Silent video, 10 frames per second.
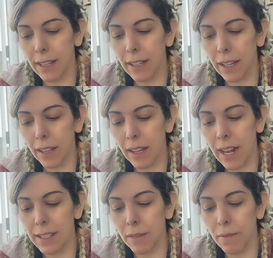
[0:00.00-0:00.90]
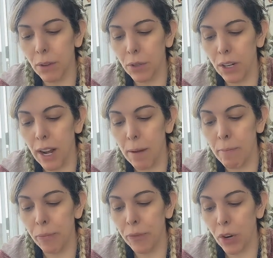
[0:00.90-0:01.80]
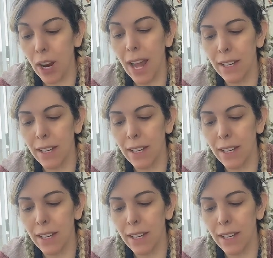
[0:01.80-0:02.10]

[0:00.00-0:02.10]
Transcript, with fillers: said Lilith, and Essie felt her come